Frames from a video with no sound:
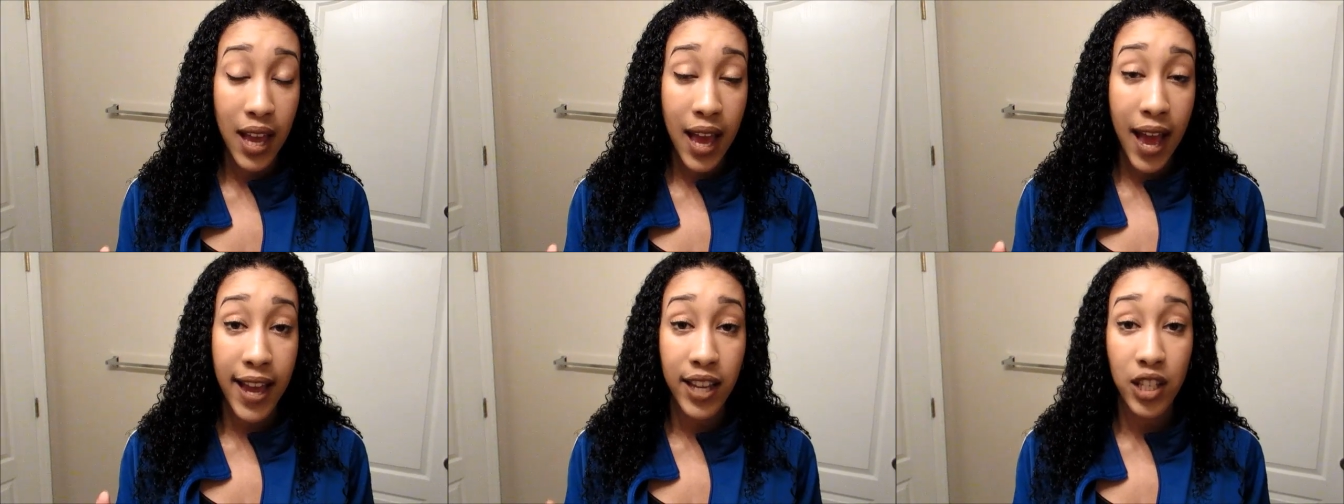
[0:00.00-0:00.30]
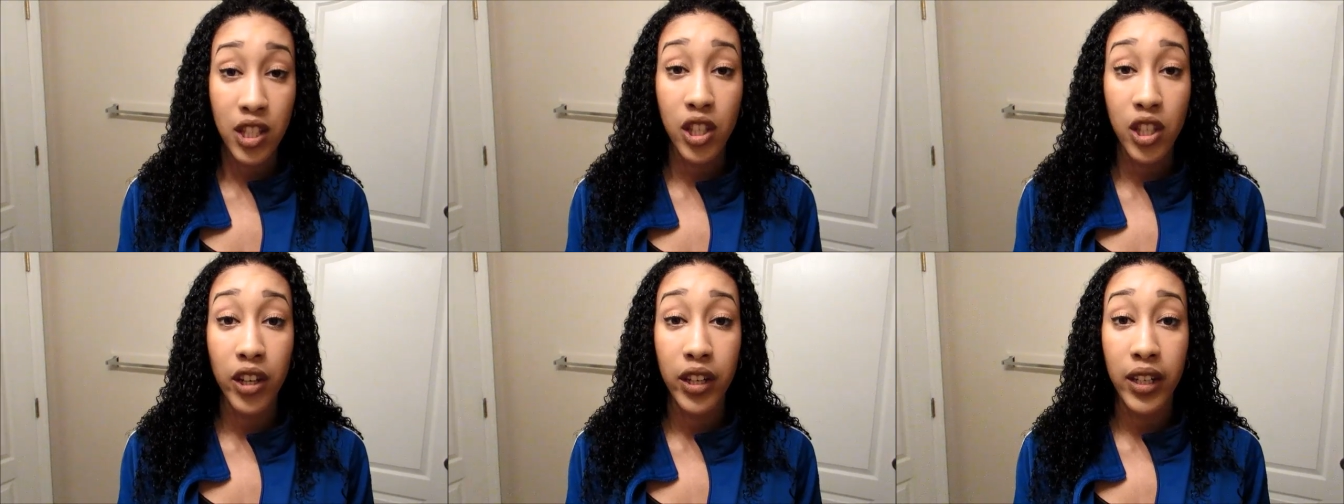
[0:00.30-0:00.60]
I
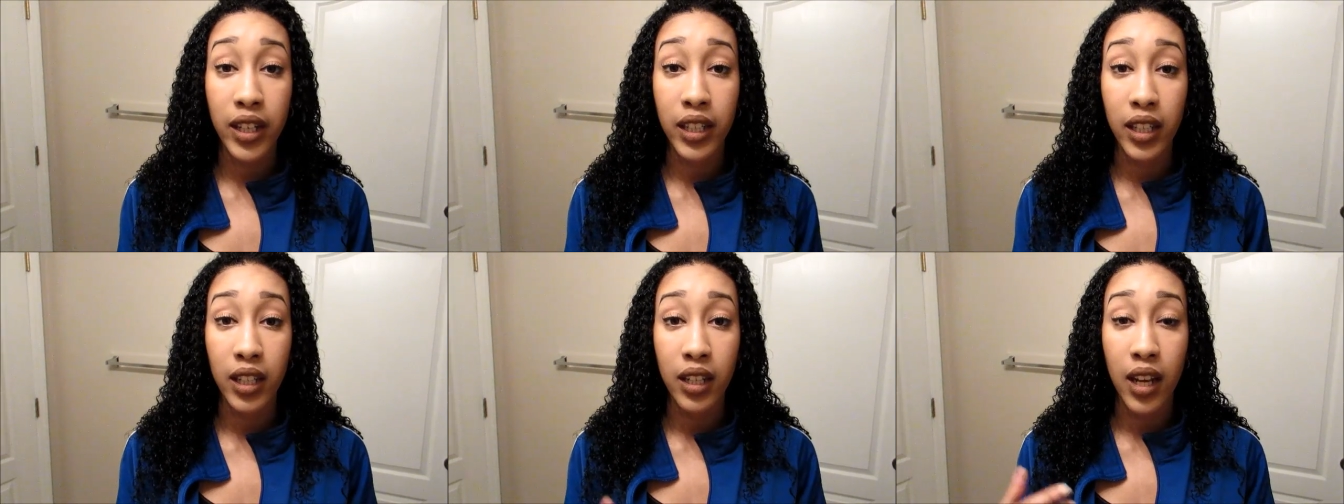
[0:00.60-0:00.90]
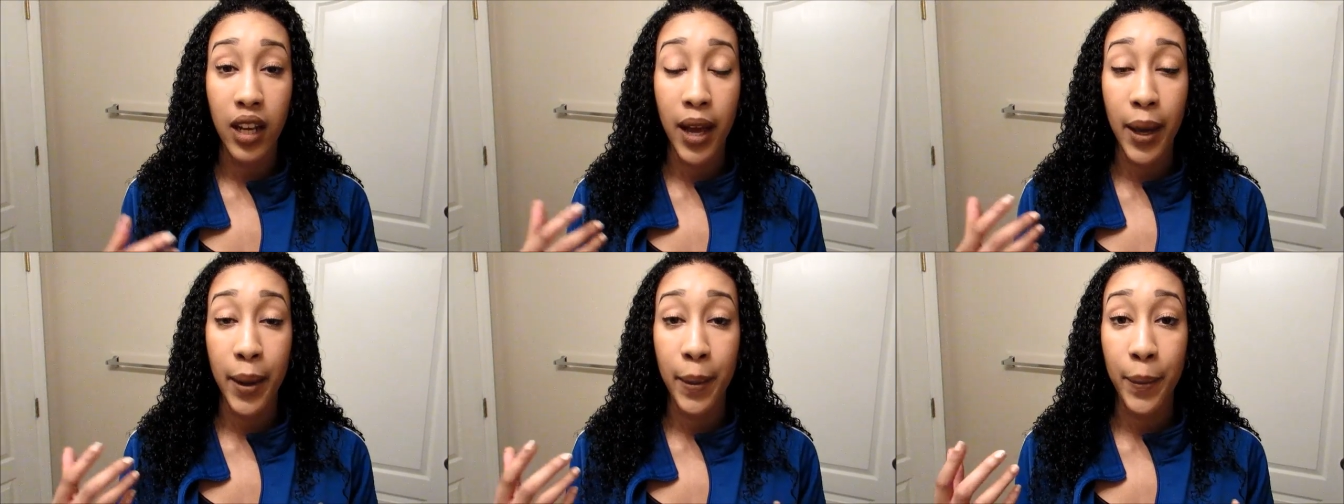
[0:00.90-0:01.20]
started
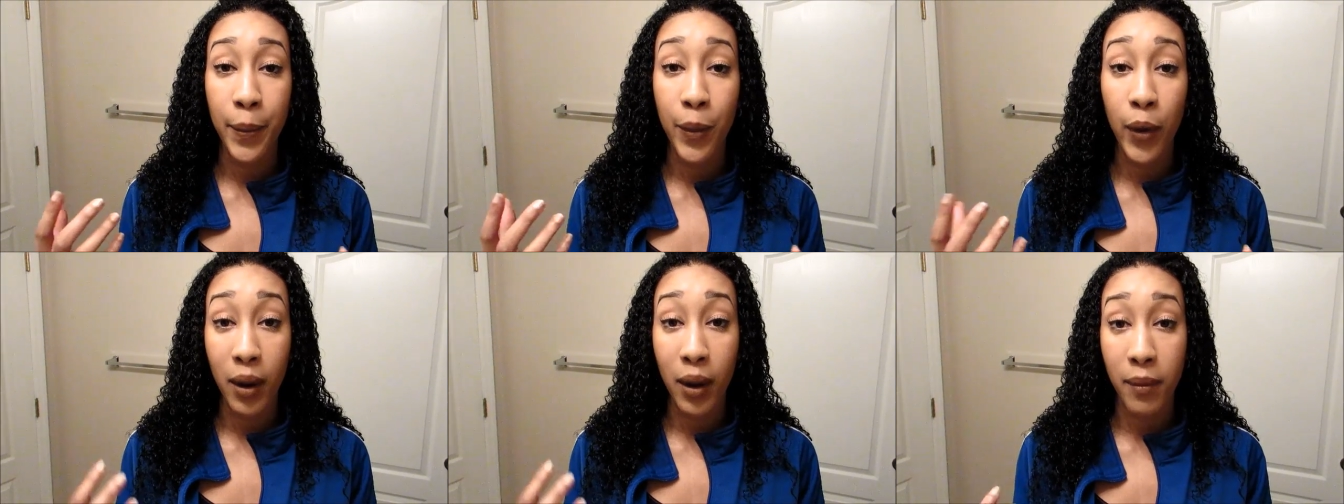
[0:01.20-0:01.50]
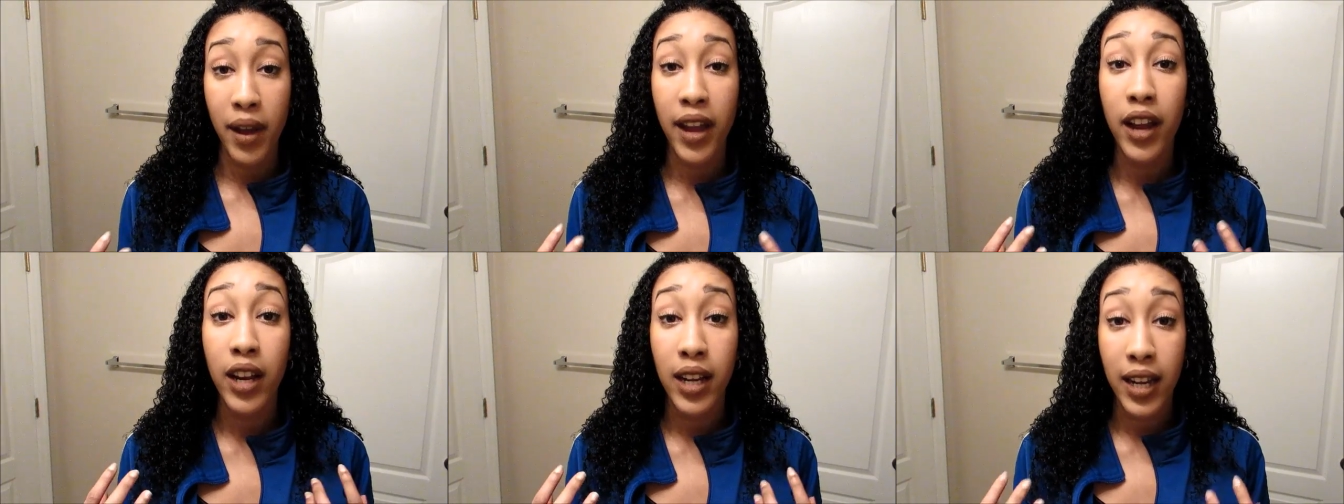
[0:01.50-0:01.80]
wearing
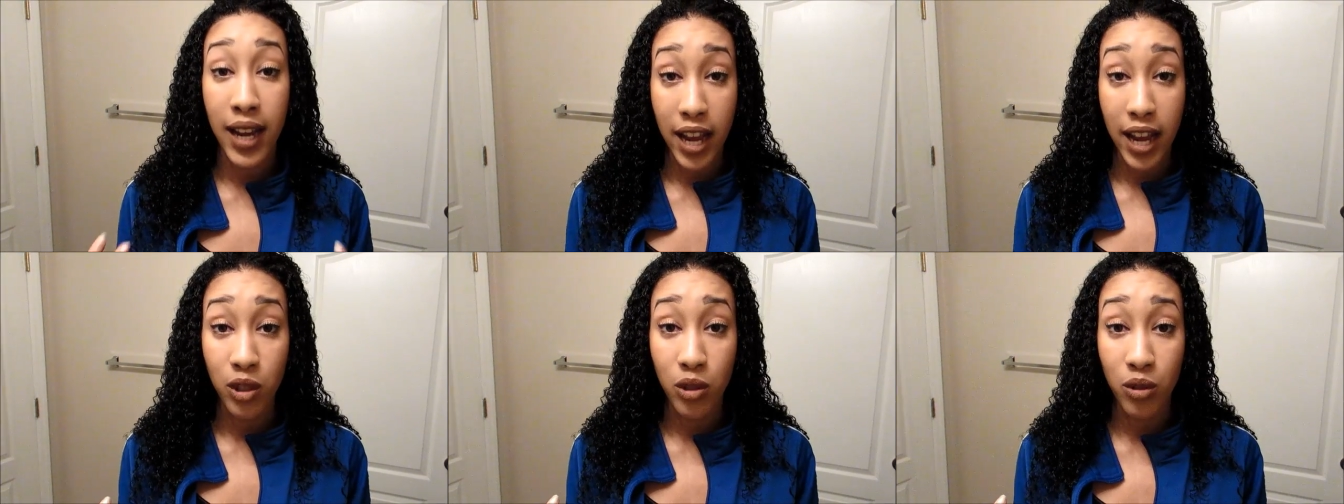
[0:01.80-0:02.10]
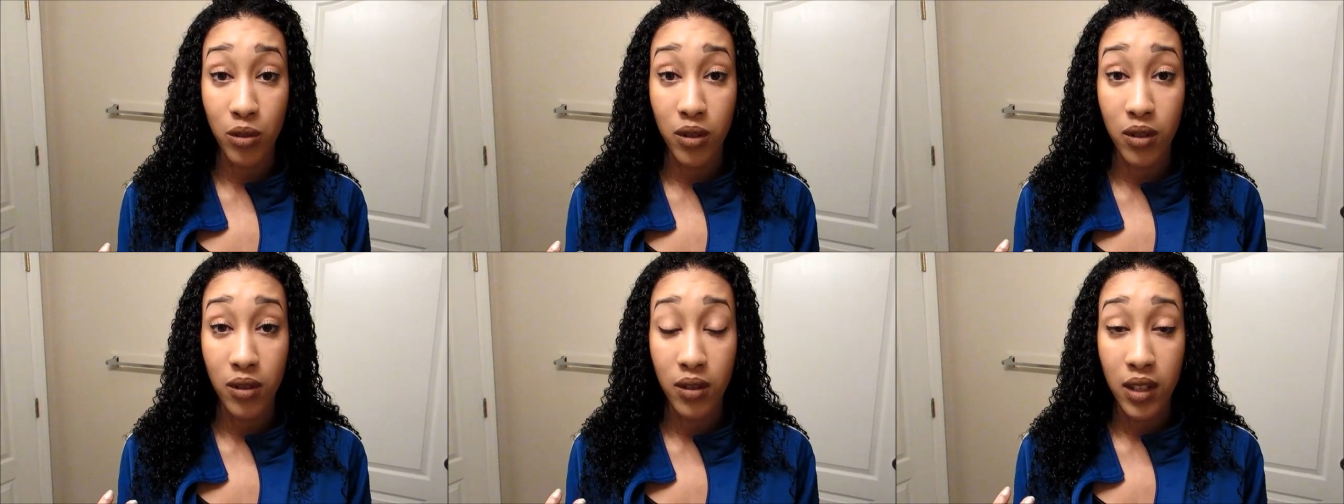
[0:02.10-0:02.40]
my hair
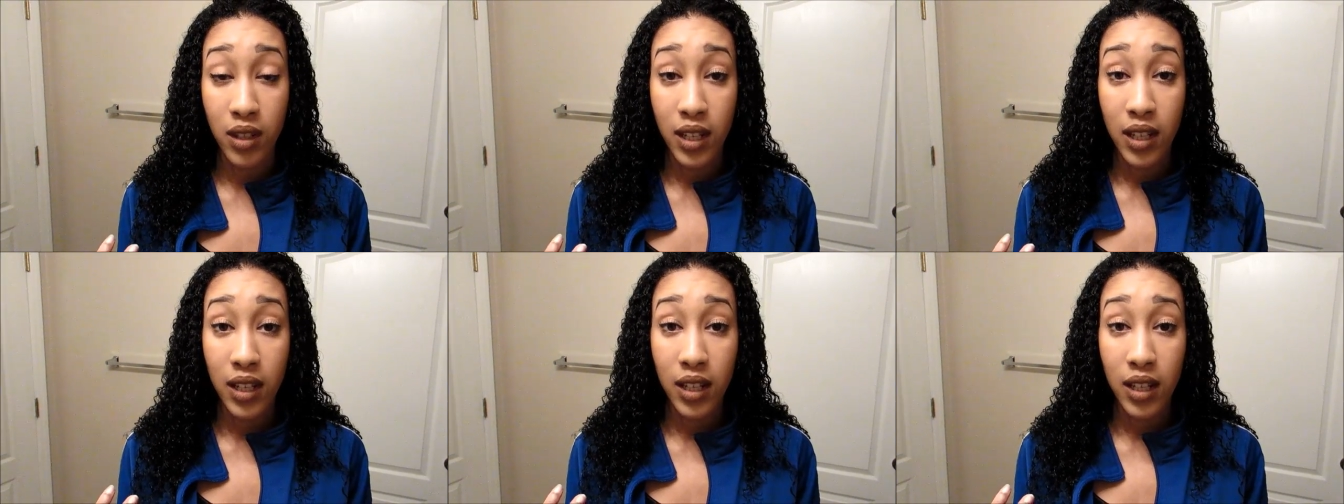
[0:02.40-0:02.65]
natural.